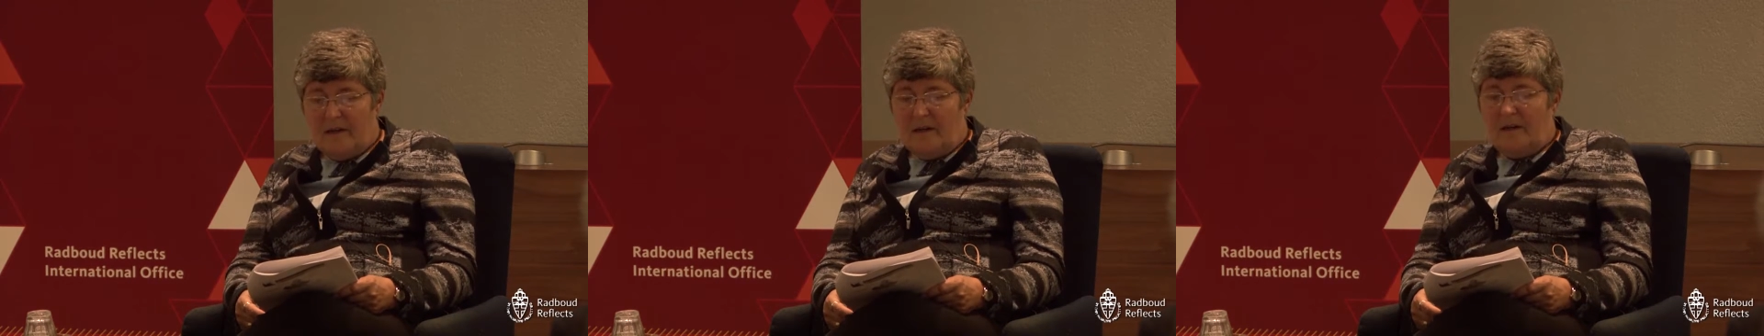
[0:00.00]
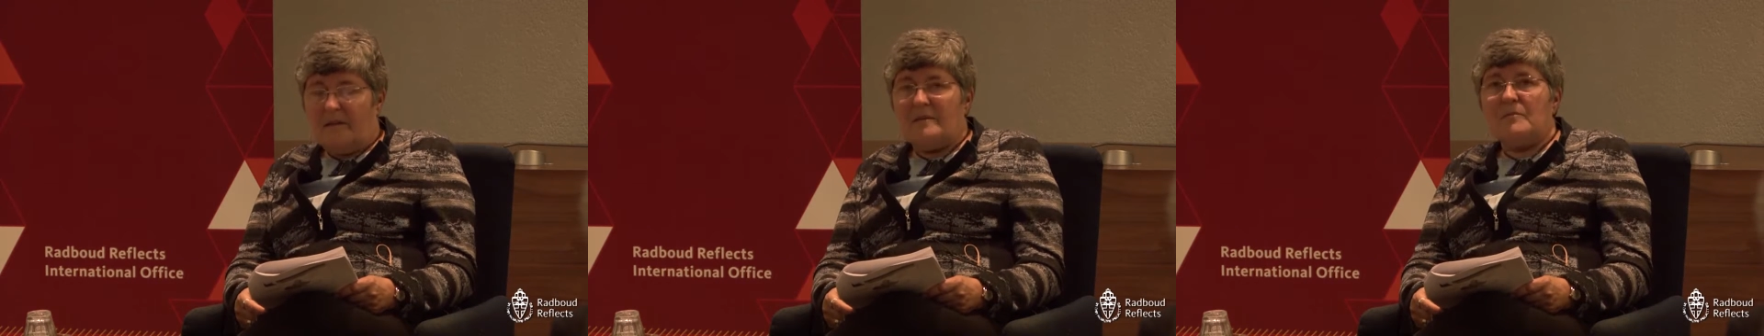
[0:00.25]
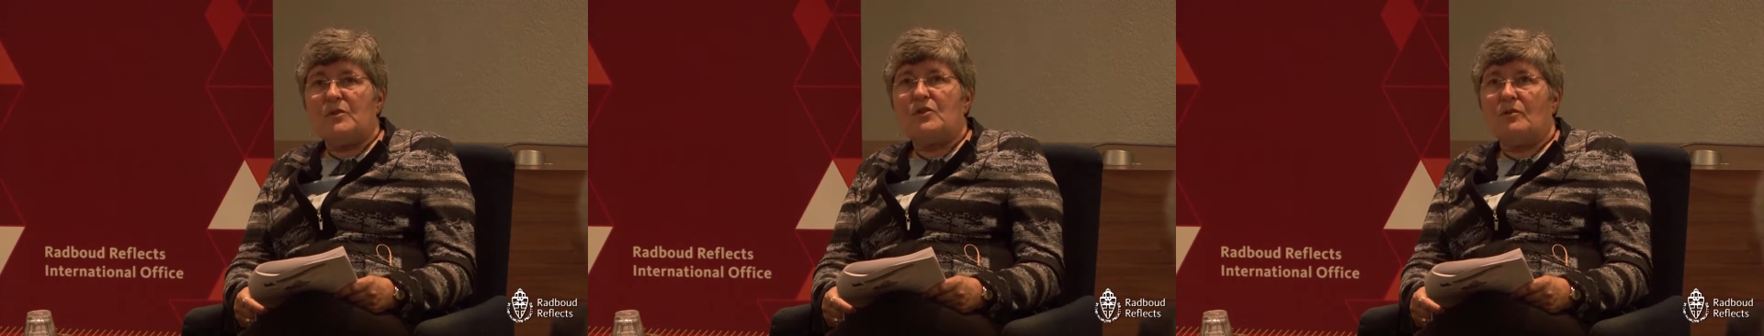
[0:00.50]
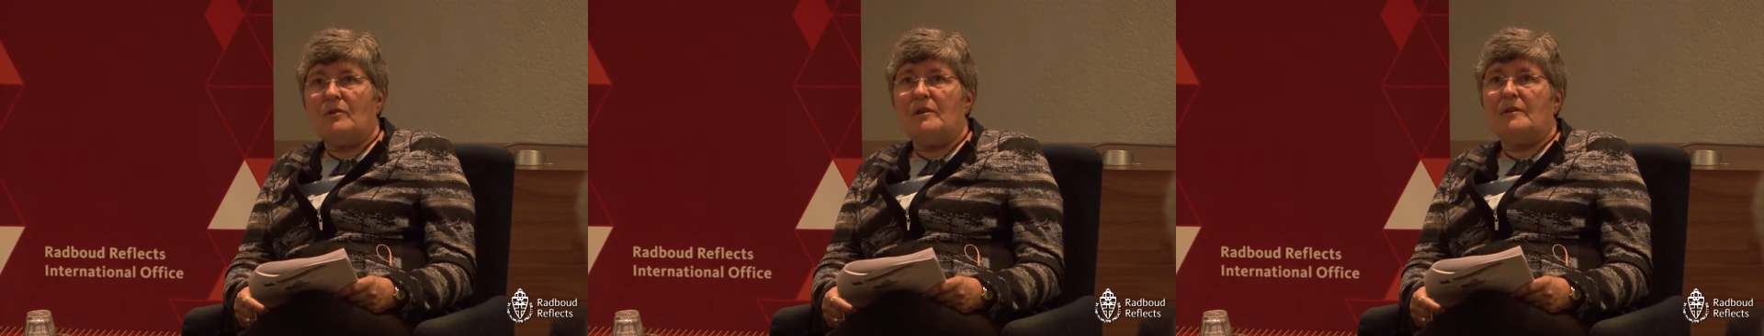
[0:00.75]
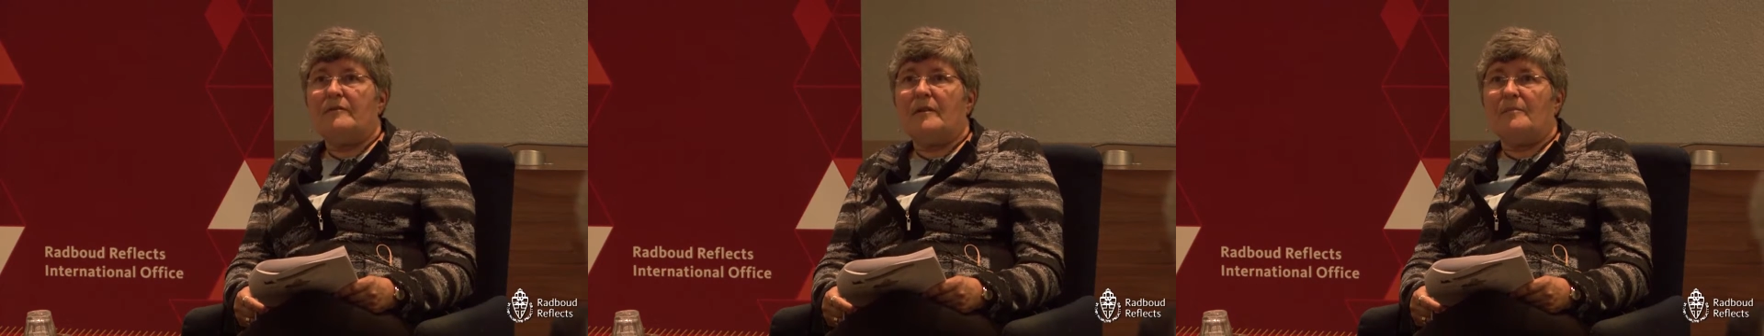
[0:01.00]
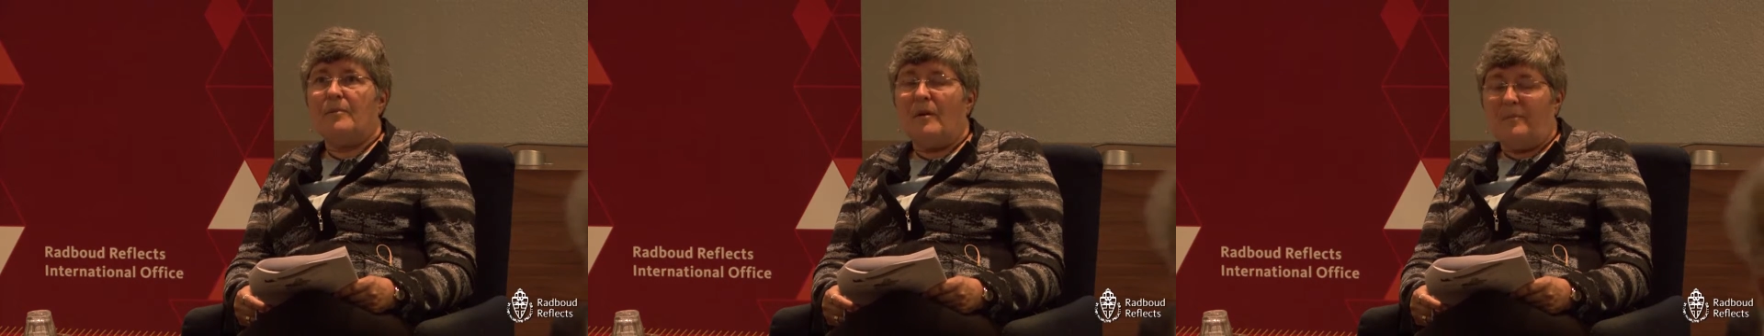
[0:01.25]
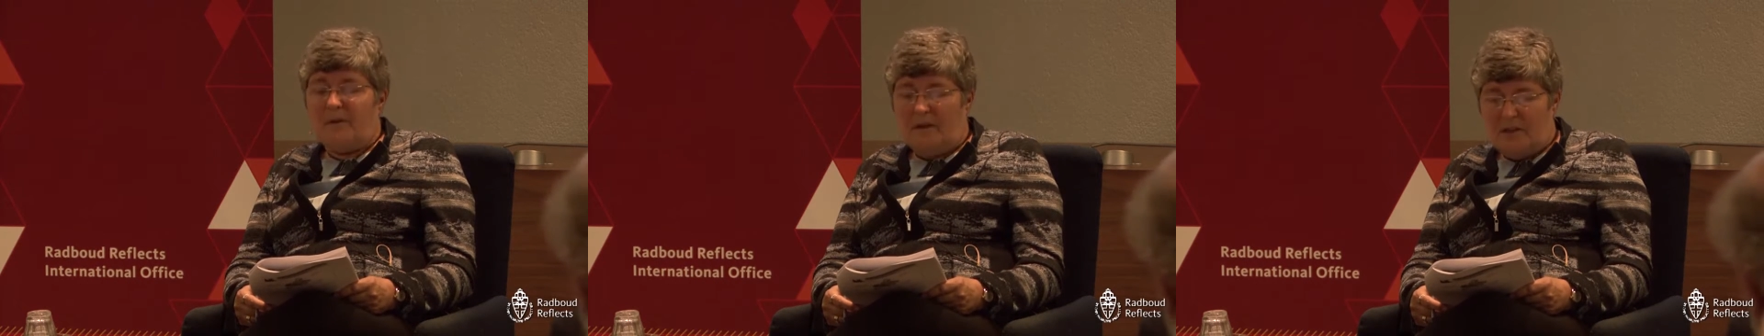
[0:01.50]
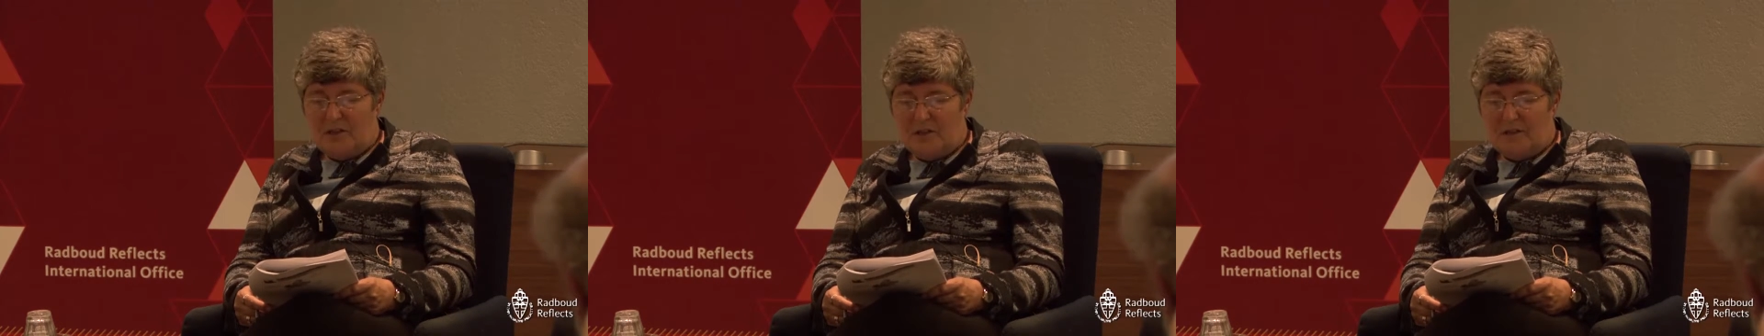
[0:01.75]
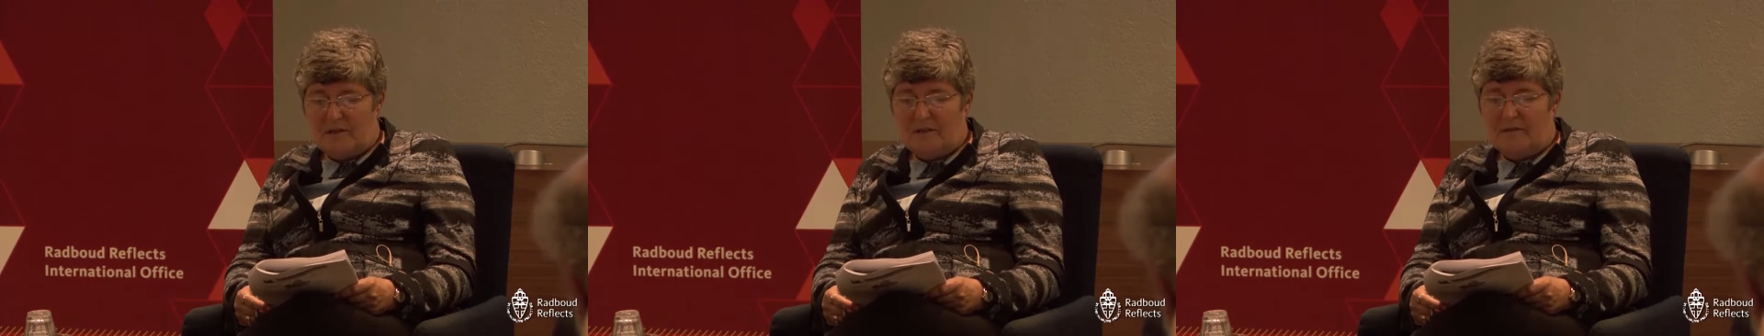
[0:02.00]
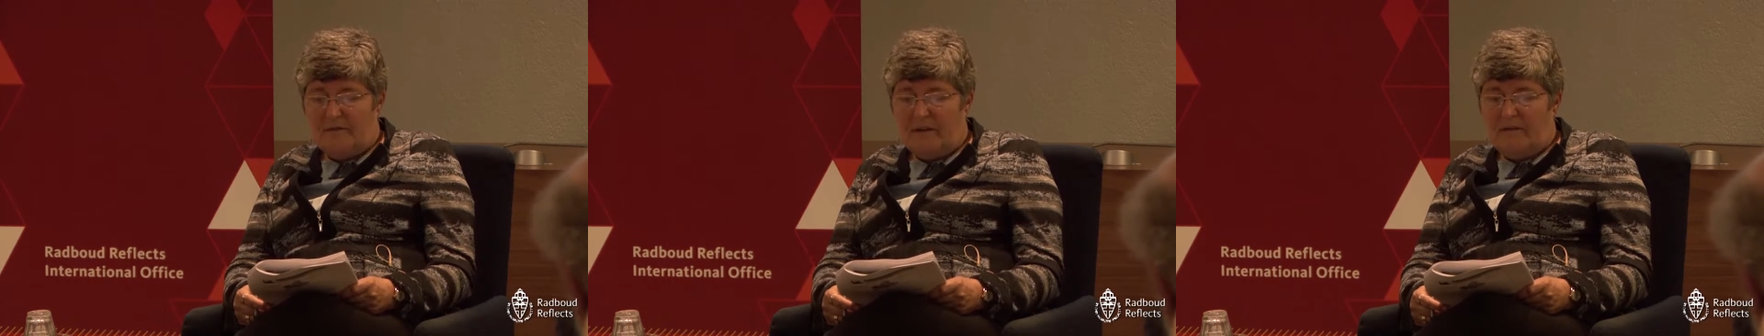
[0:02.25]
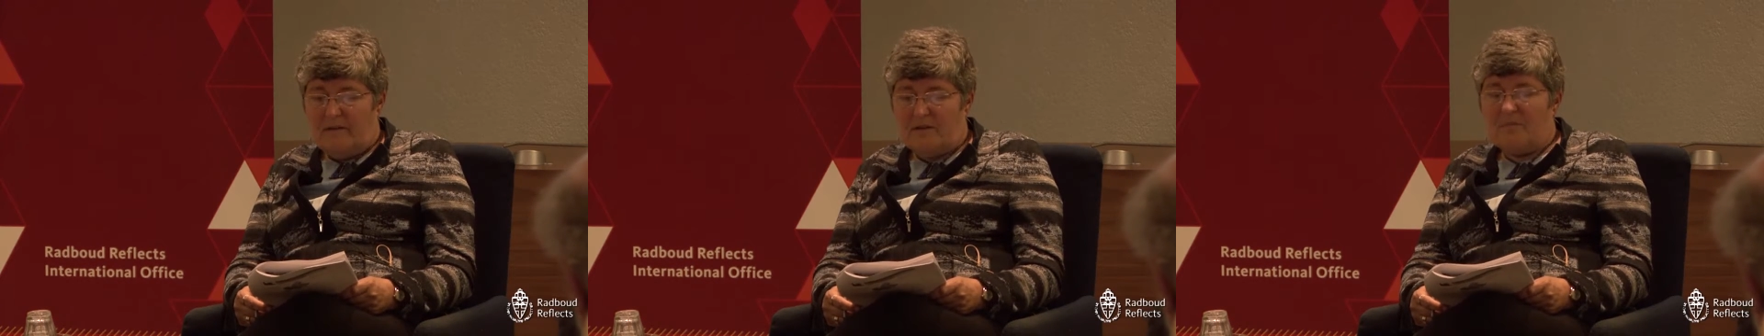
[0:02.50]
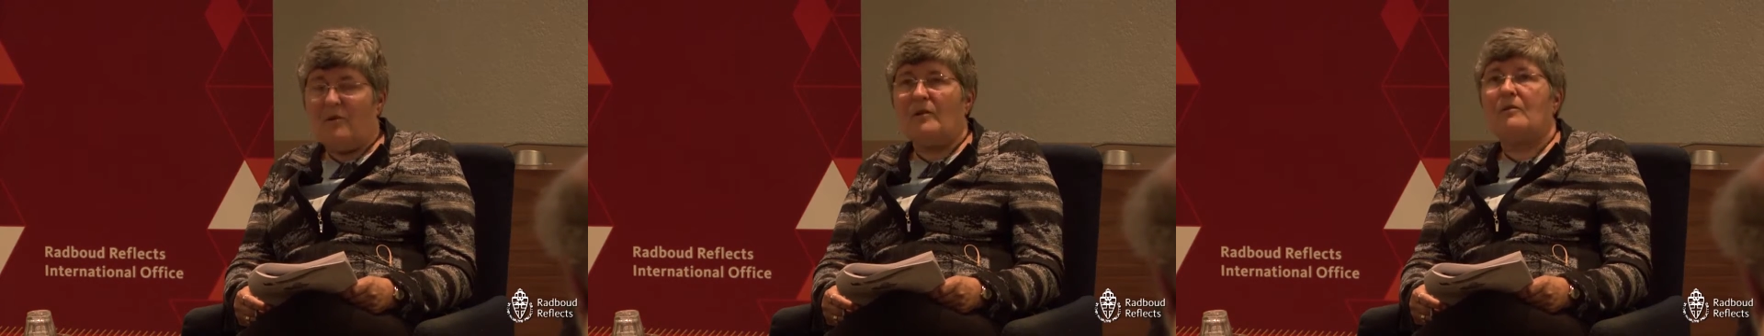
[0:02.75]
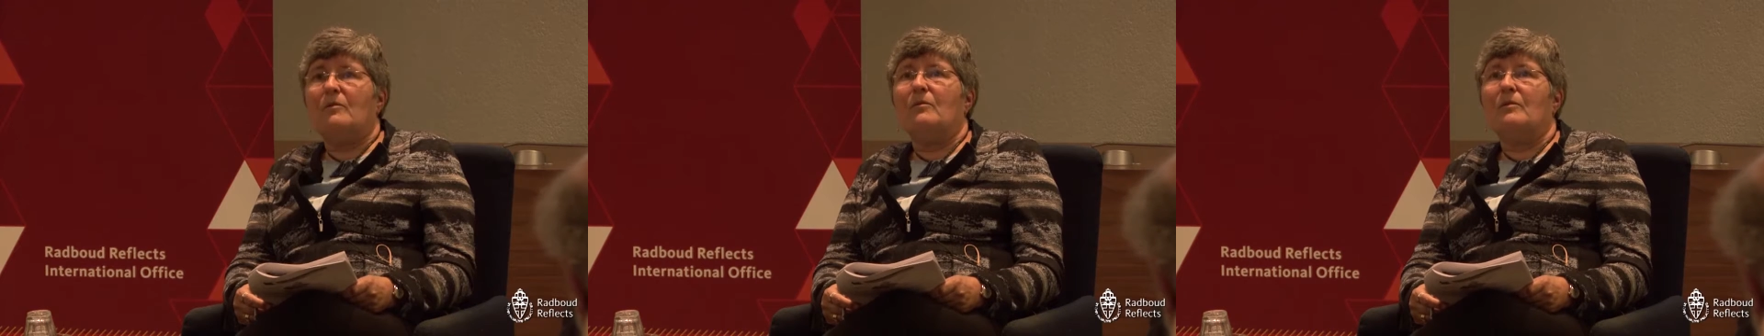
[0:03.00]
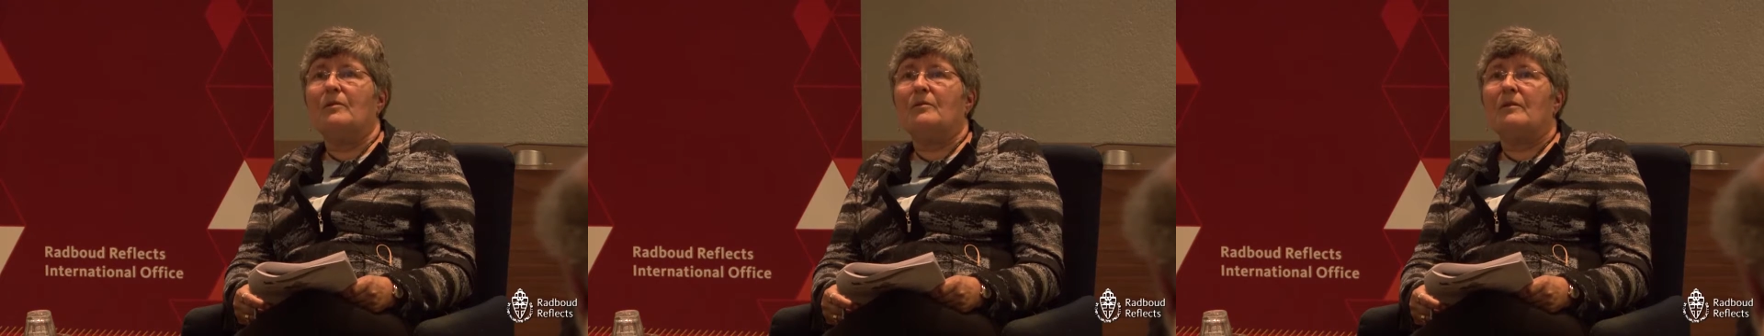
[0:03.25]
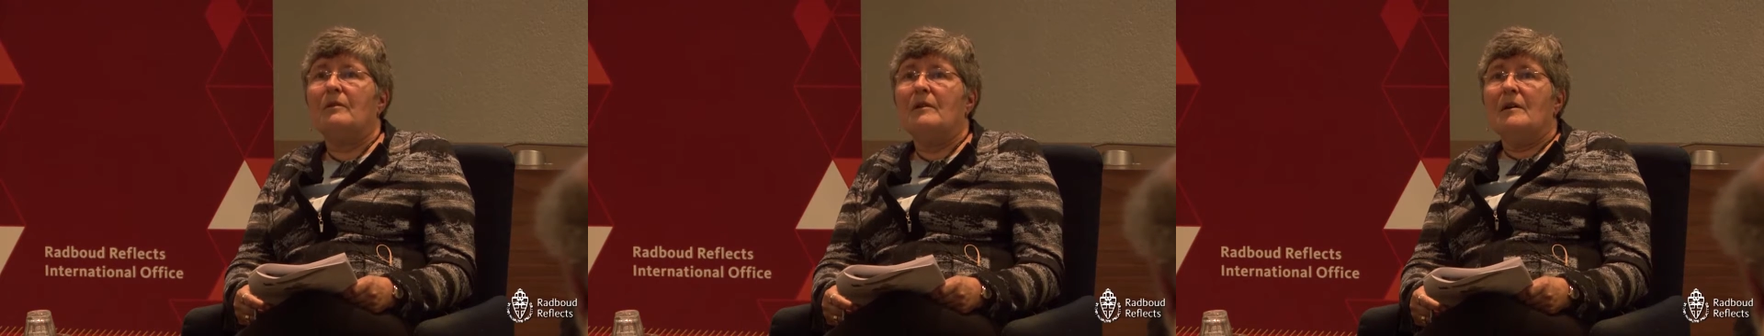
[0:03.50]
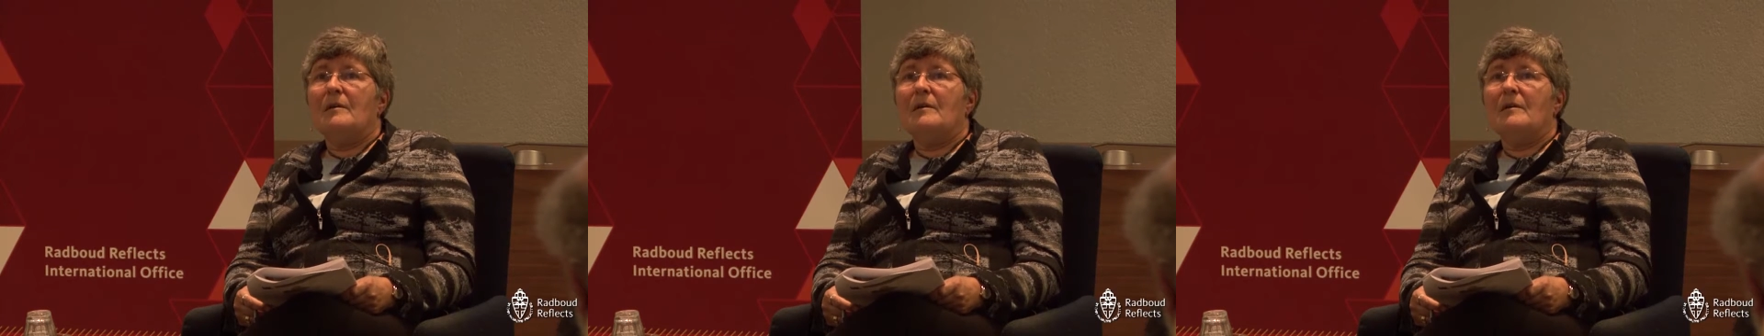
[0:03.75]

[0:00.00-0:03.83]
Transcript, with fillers: and the majority of our population is in a very small corridor